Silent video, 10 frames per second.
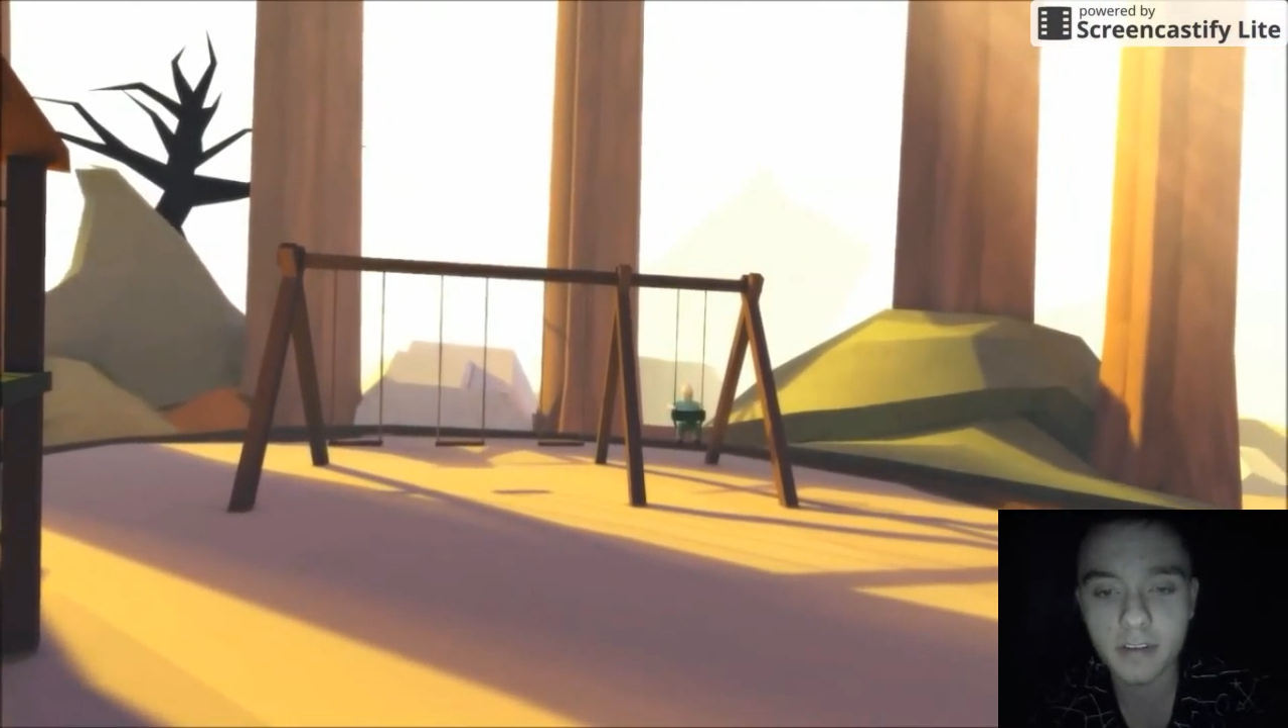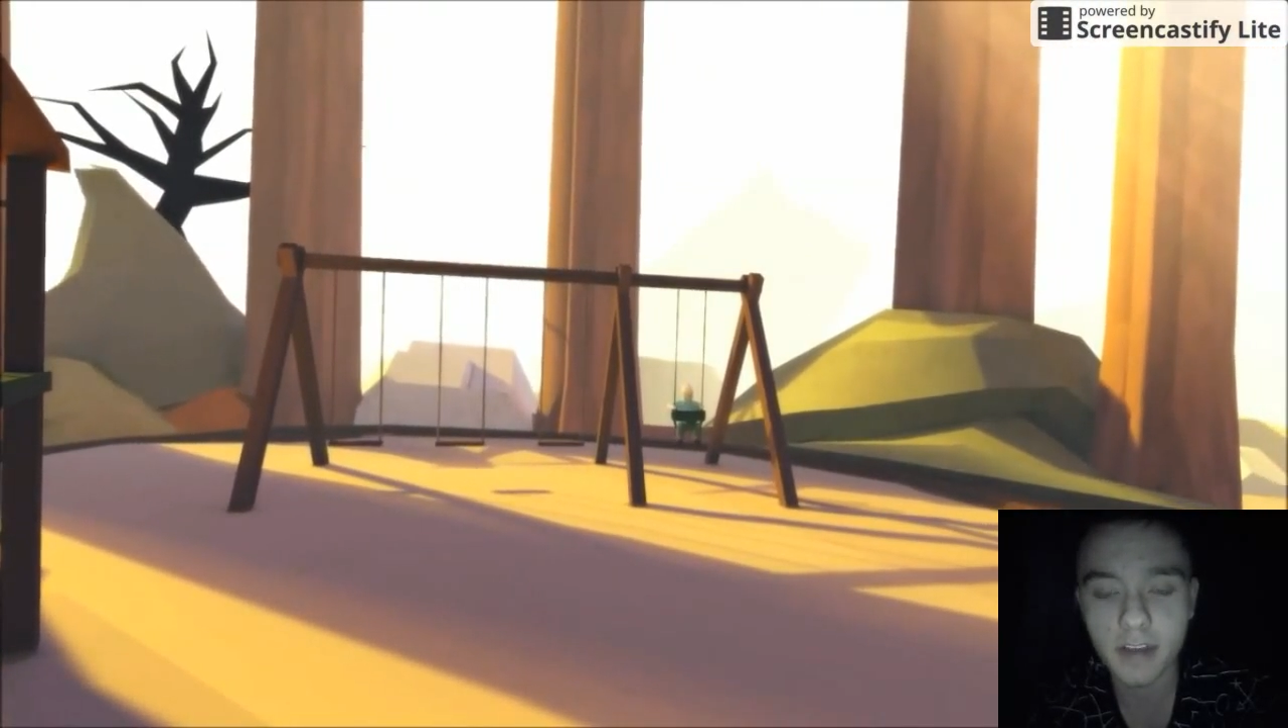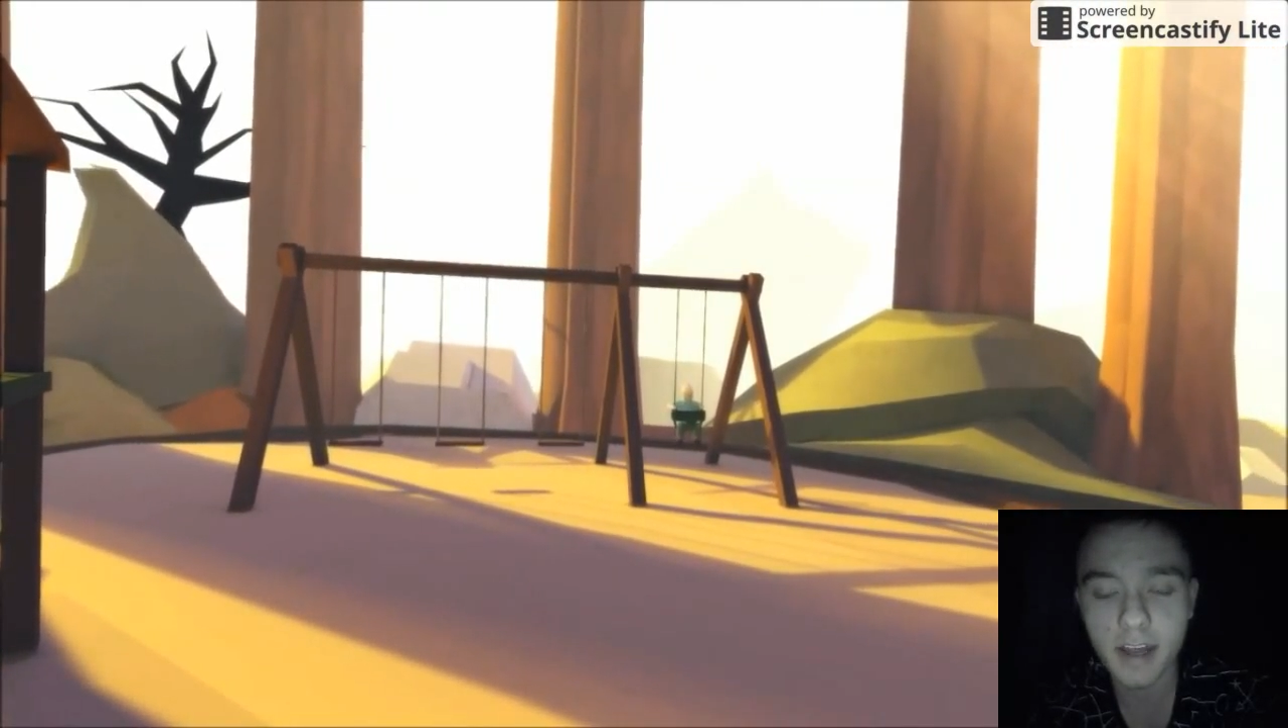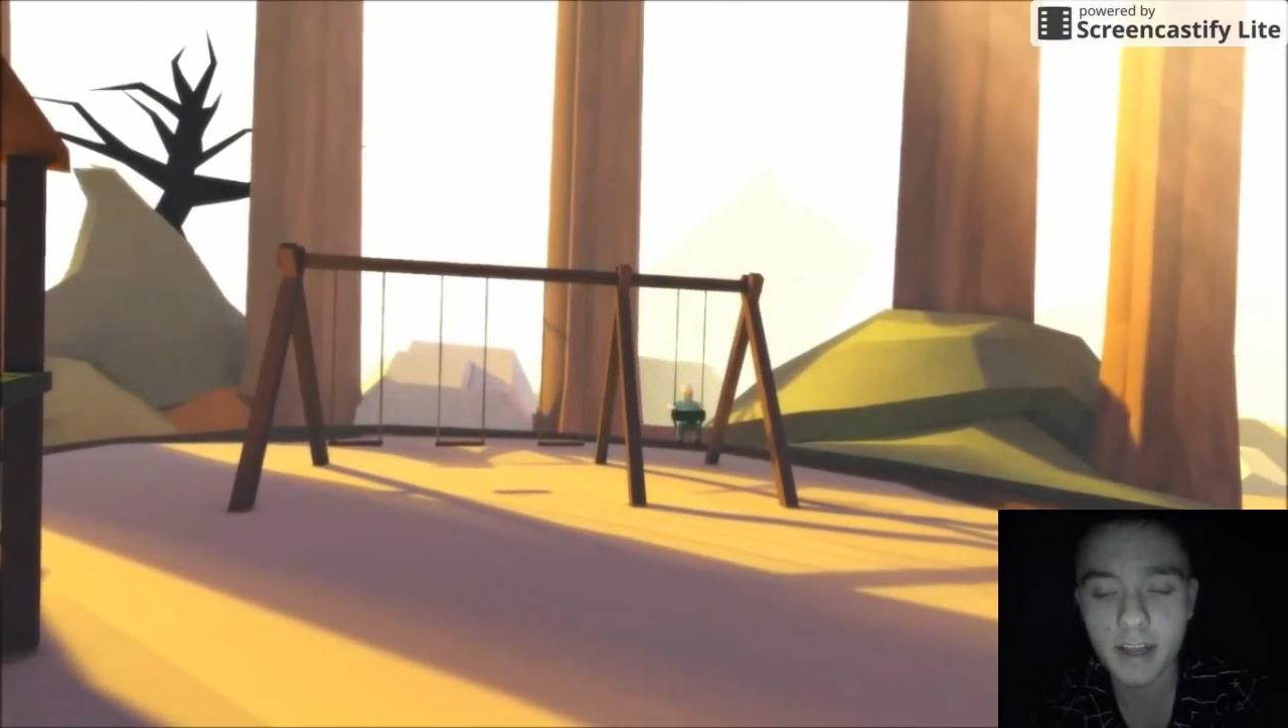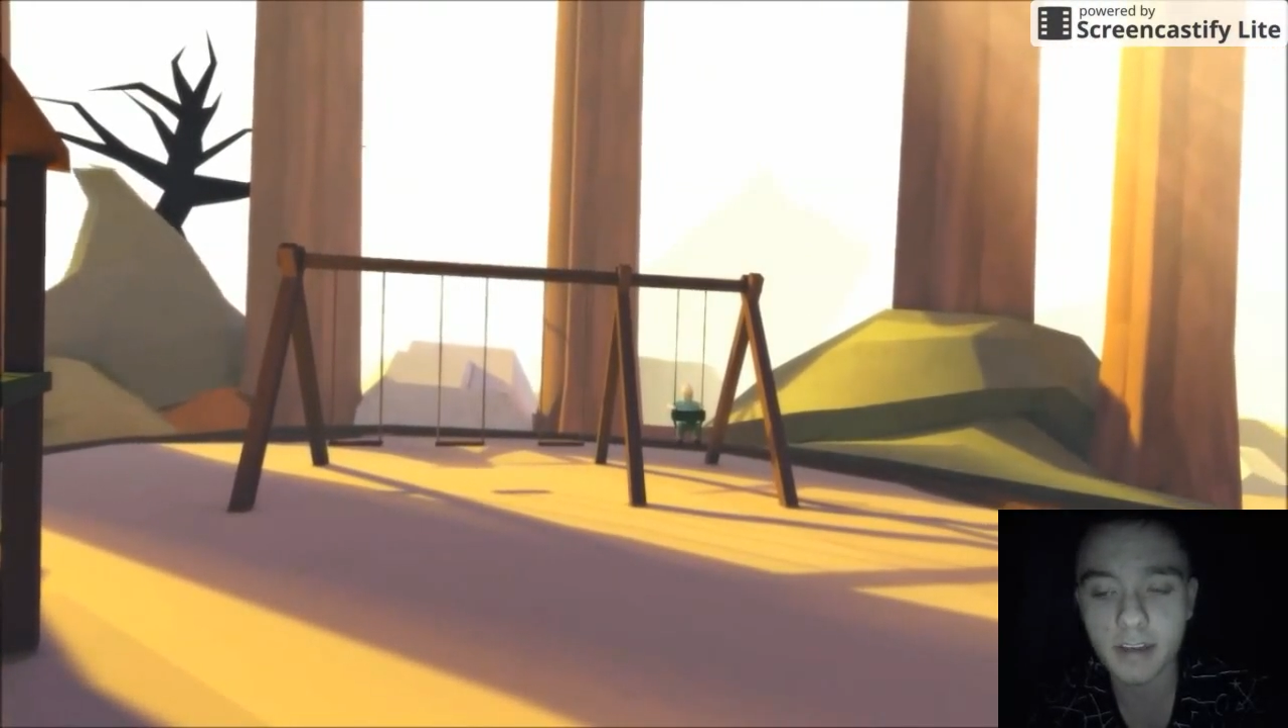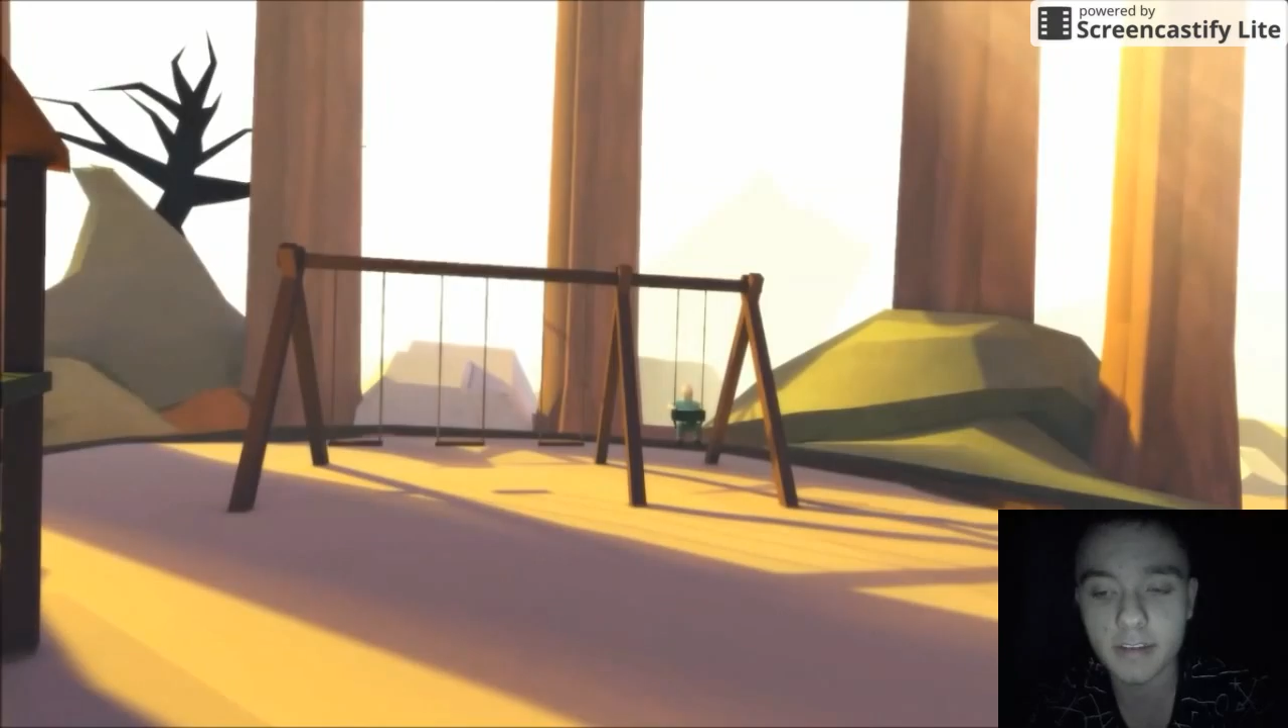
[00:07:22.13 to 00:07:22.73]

Dang.